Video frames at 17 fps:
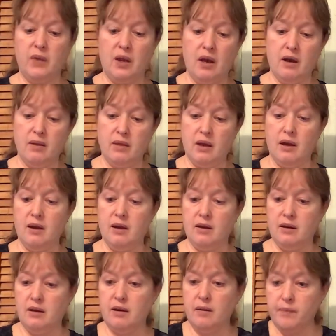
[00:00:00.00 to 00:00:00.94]
And
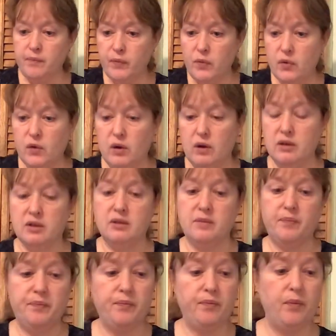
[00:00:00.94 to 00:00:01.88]
then, of course,
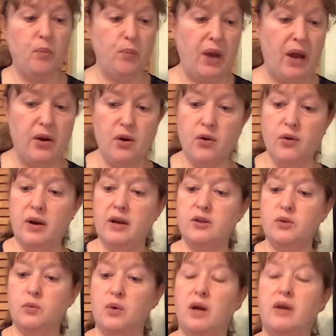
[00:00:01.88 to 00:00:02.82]
Baker
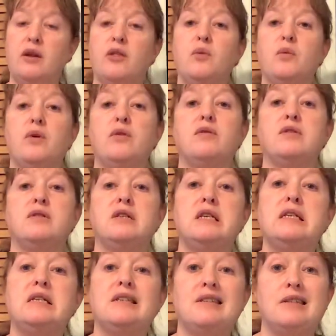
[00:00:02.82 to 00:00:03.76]
Creek's another one of those
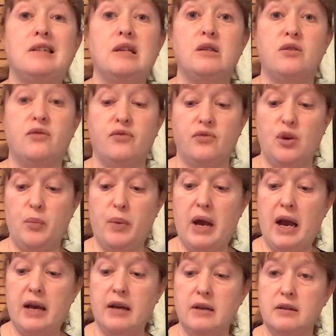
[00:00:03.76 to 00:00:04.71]
seeds that sends a free
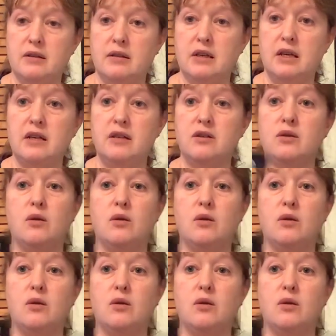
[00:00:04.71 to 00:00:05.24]
packet of seeds.